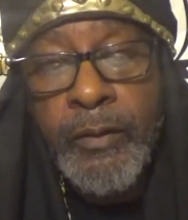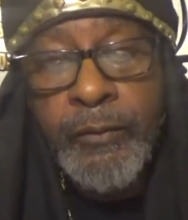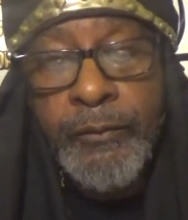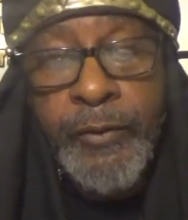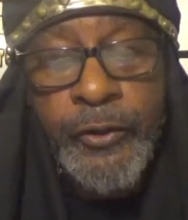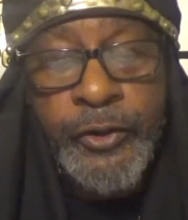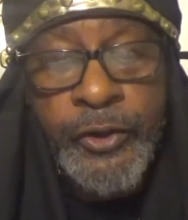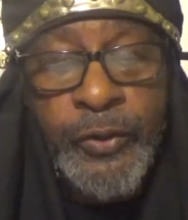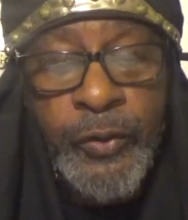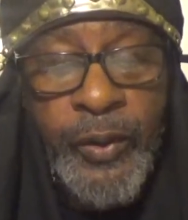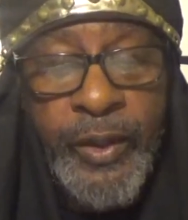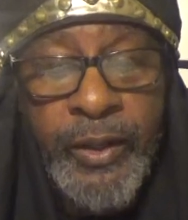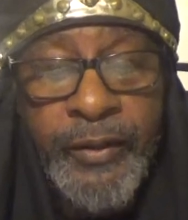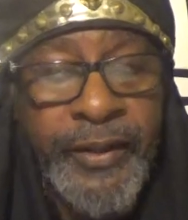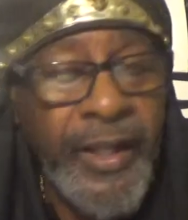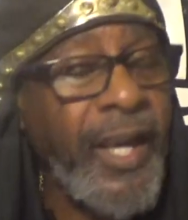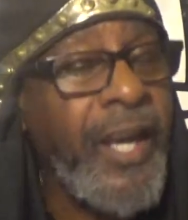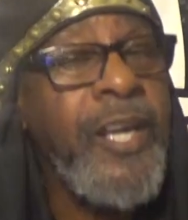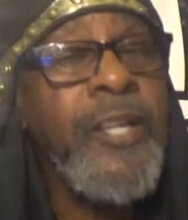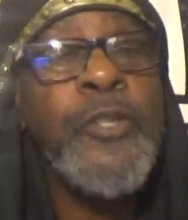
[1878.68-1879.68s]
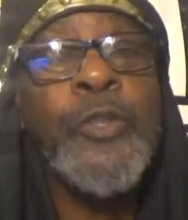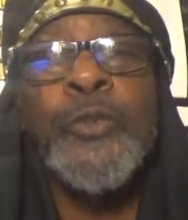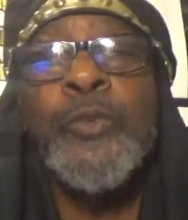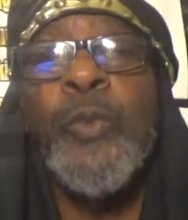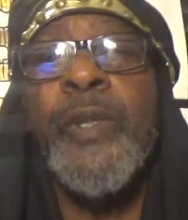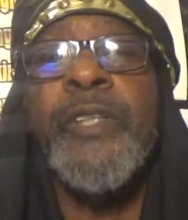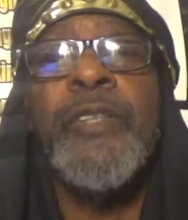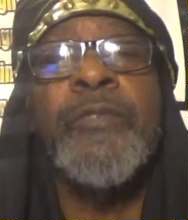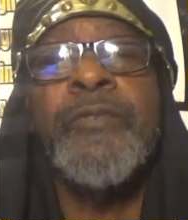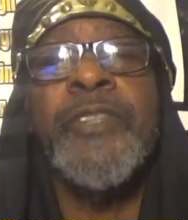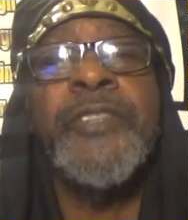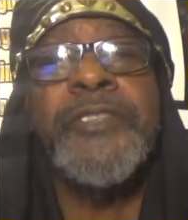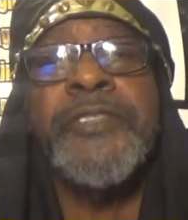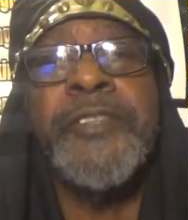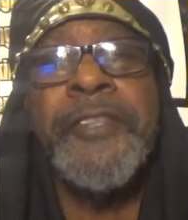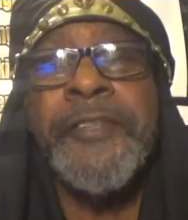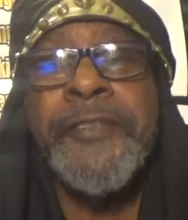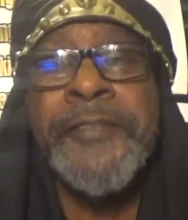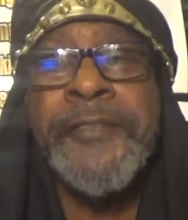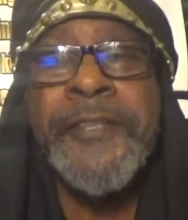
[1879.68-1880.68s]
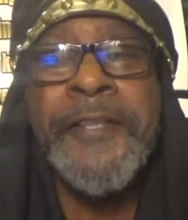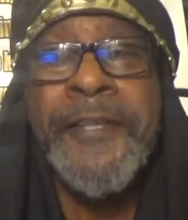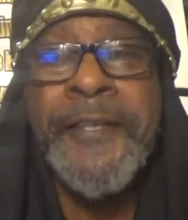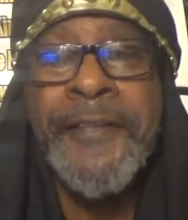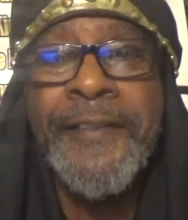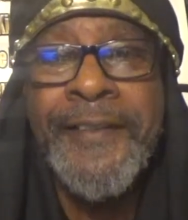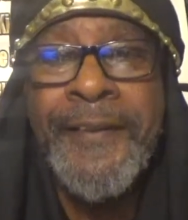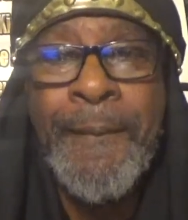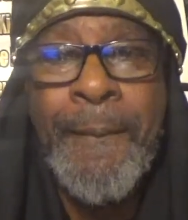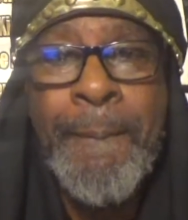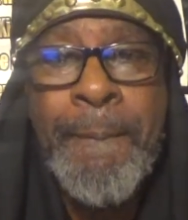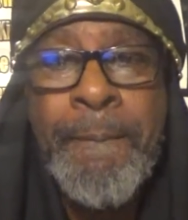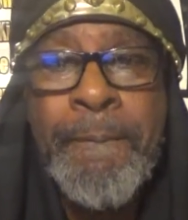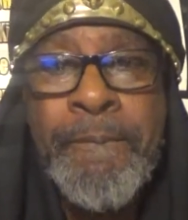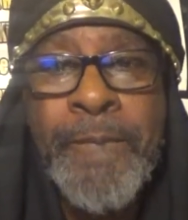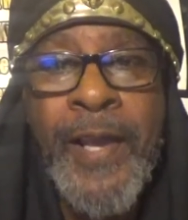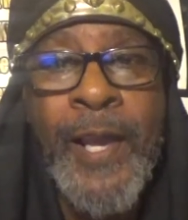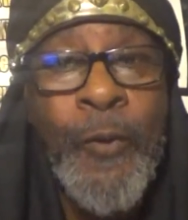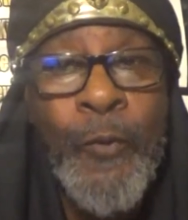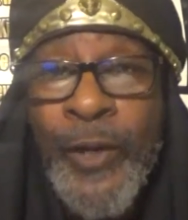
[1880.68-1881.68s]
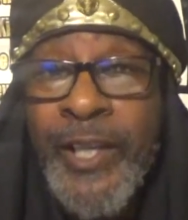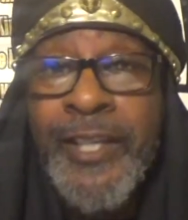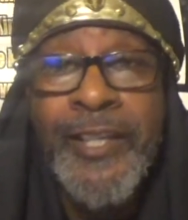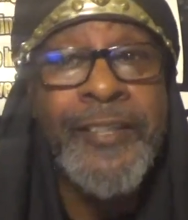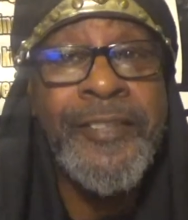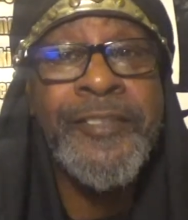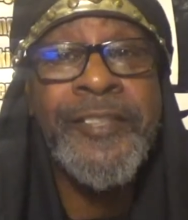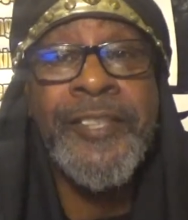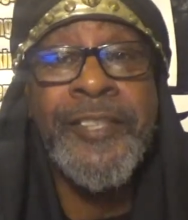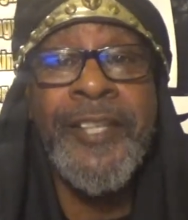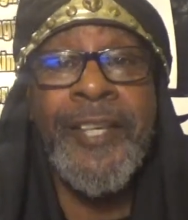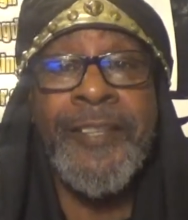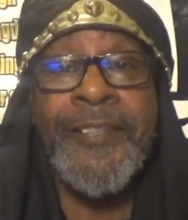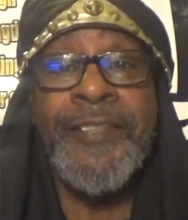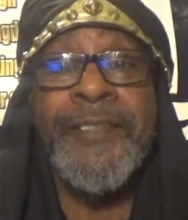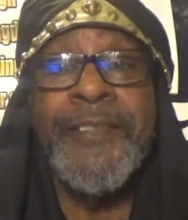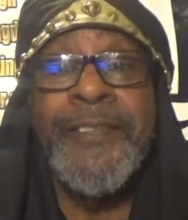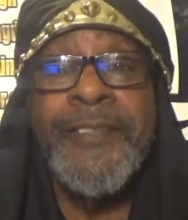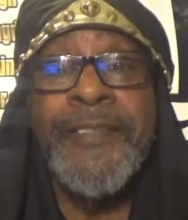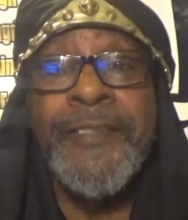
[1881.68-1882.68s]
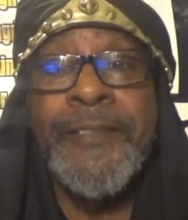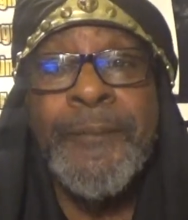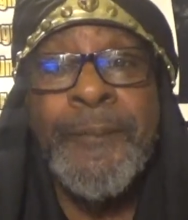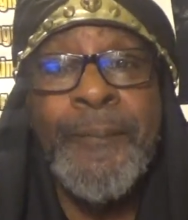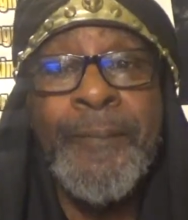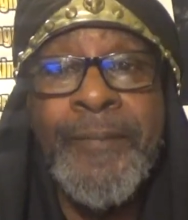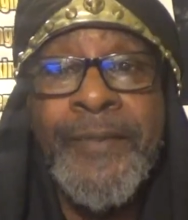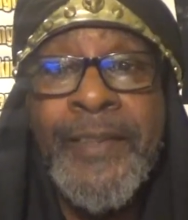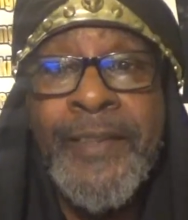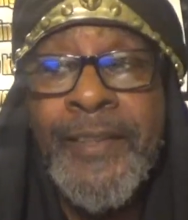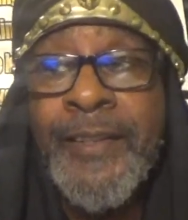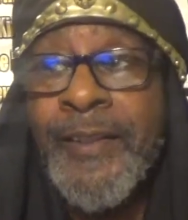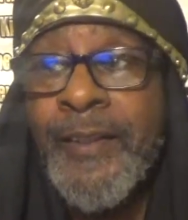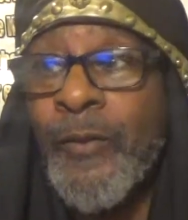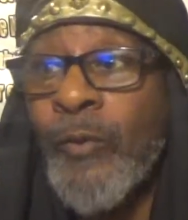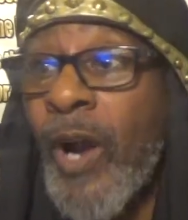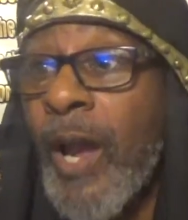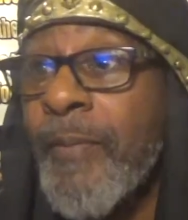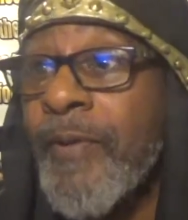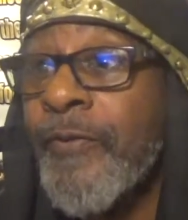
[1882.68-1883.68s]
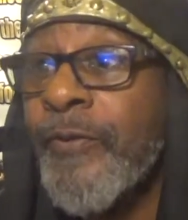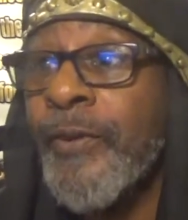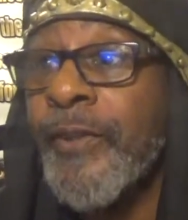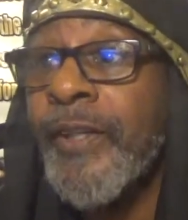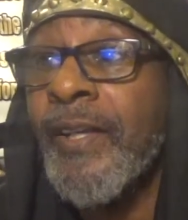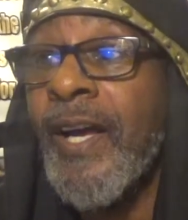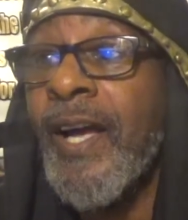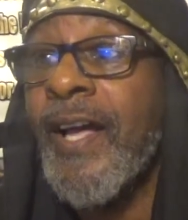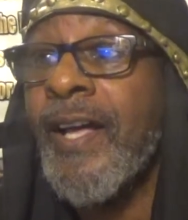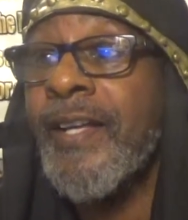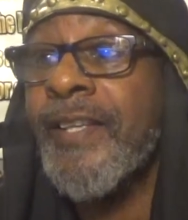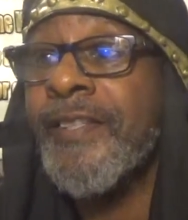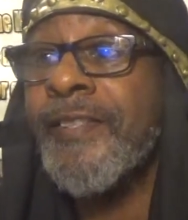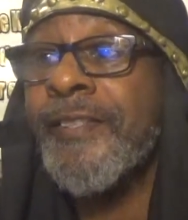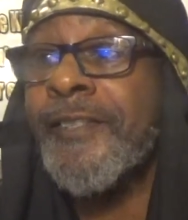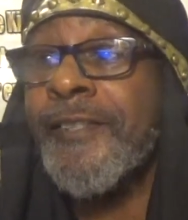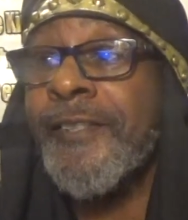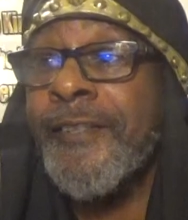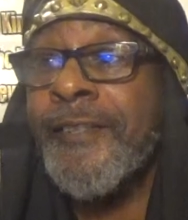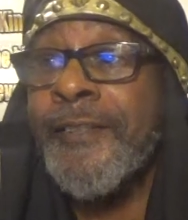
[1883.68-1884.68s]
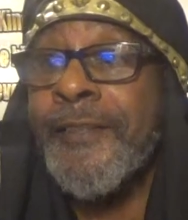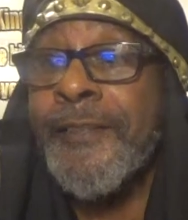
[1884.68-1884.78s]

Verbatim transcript: verse 12. The angels waiting for us to get it together. And we get it together right before their eyes.